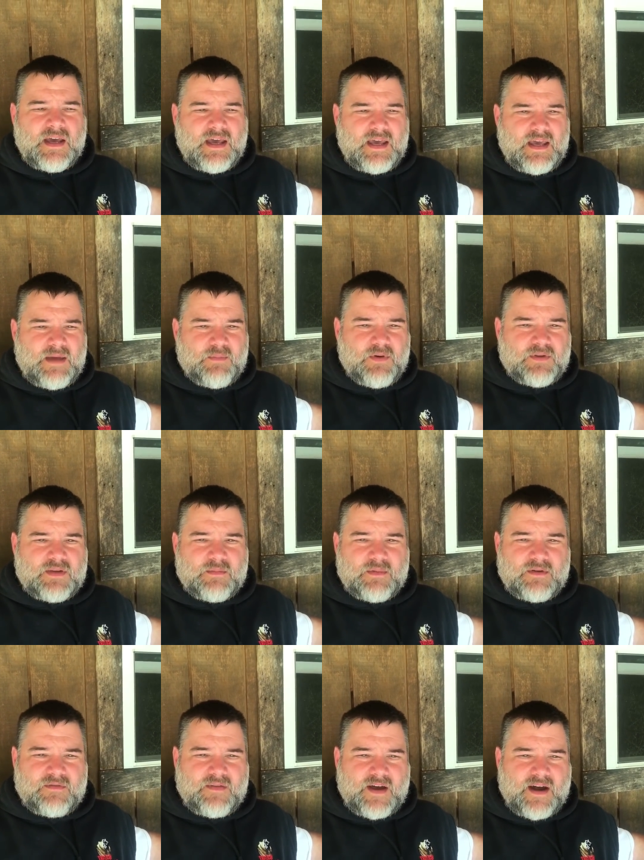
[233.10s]
and put them
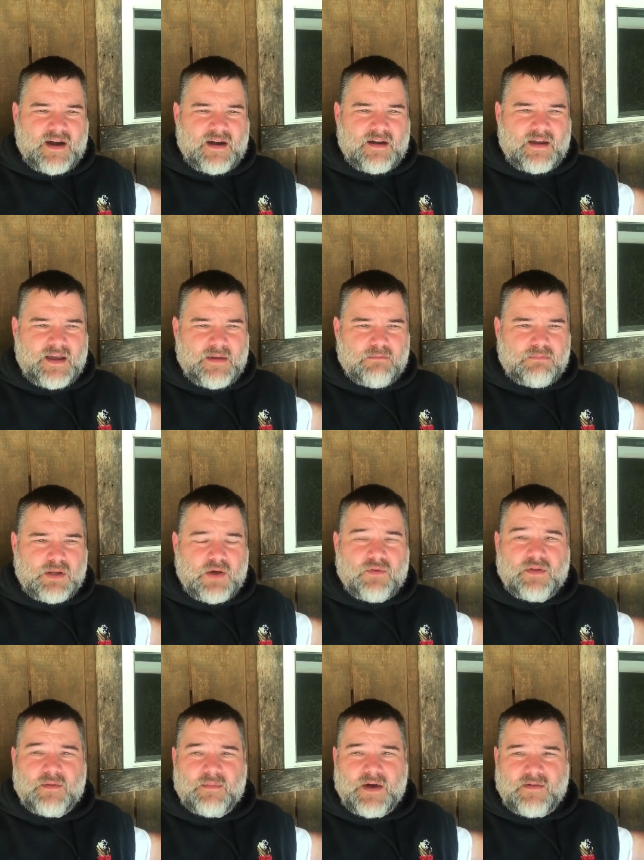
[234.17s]
in the fire and
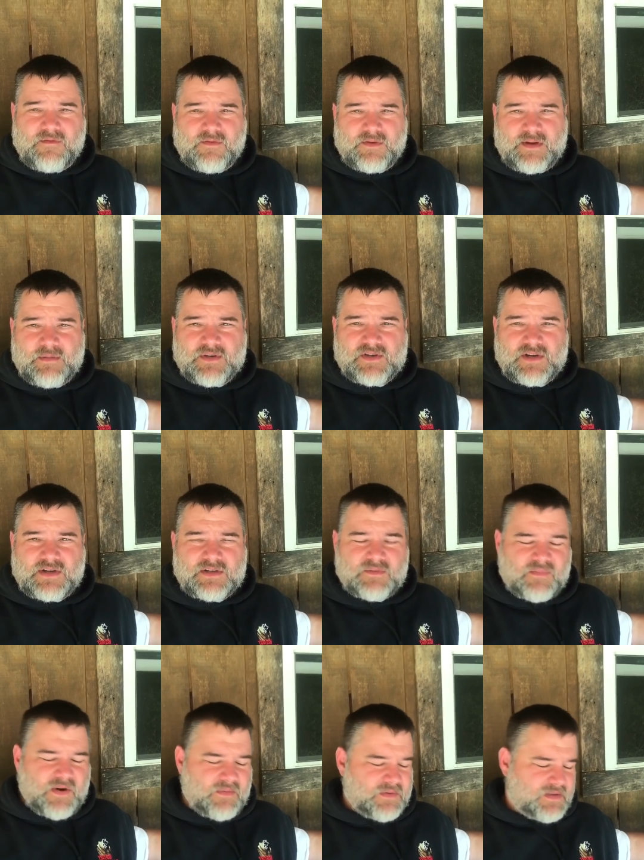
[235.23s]
blown them up for
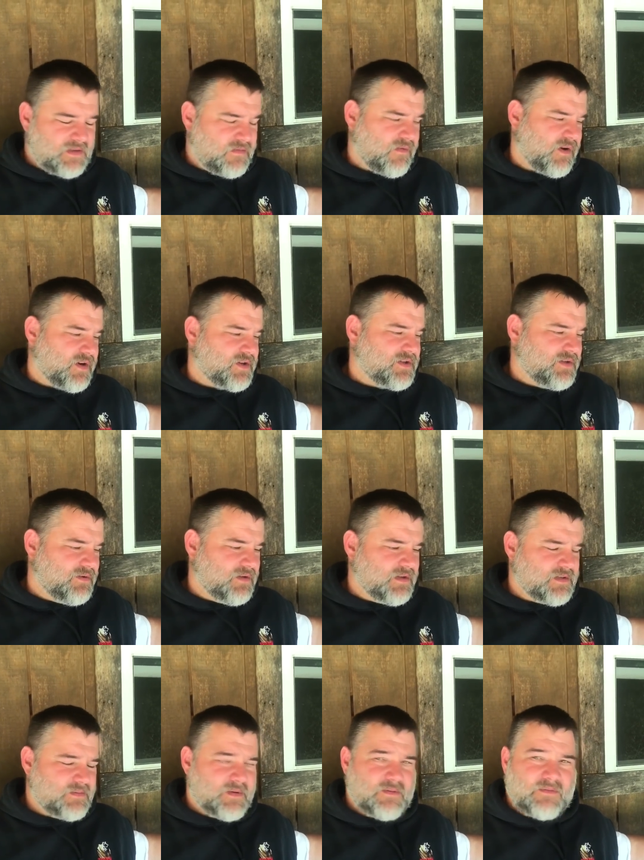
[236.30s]
demonstration purposes for our
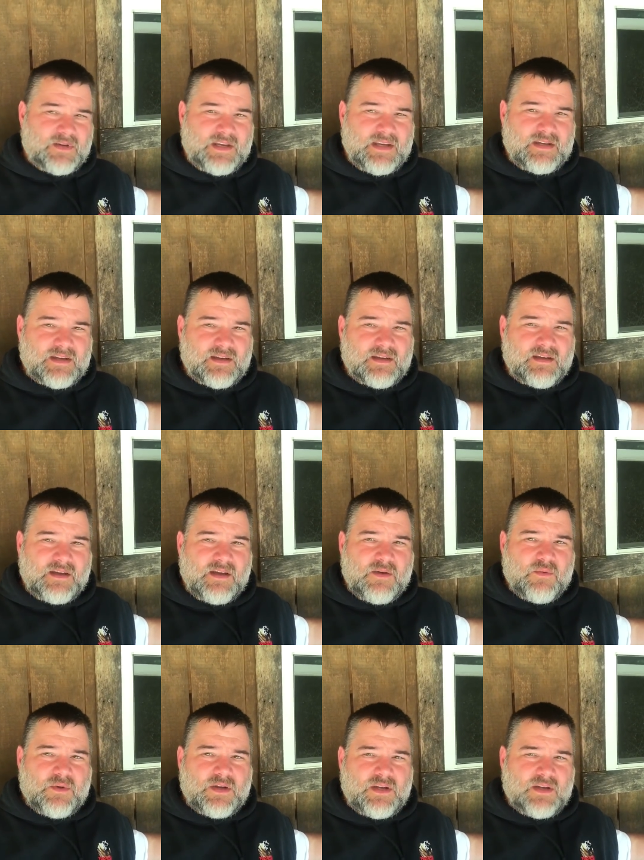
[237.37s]
students, but we need
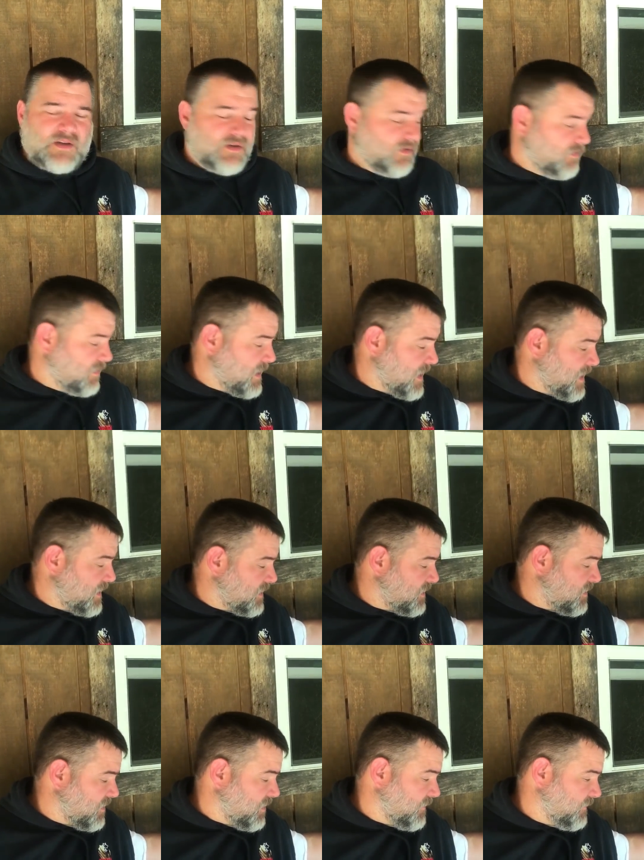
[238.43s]
to do that
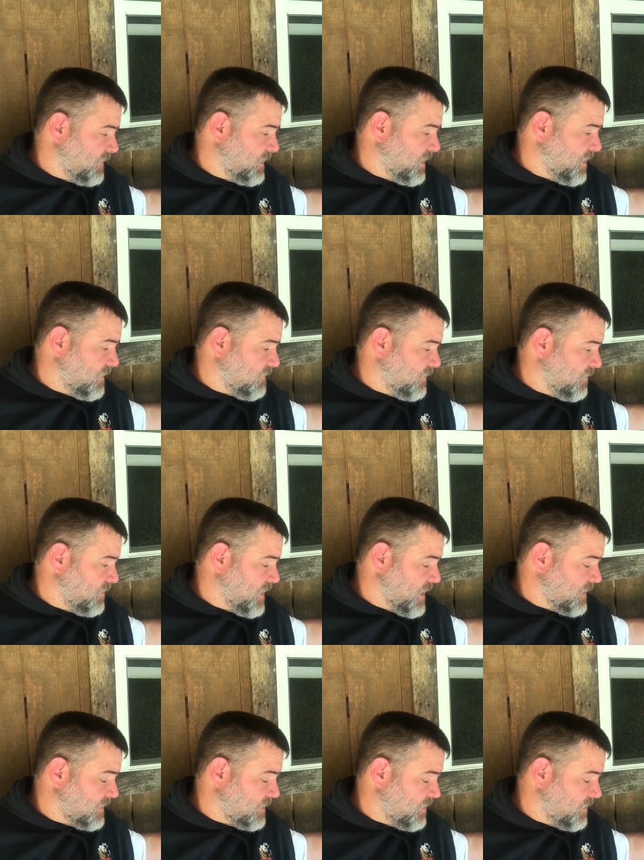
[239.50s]
on video for you guys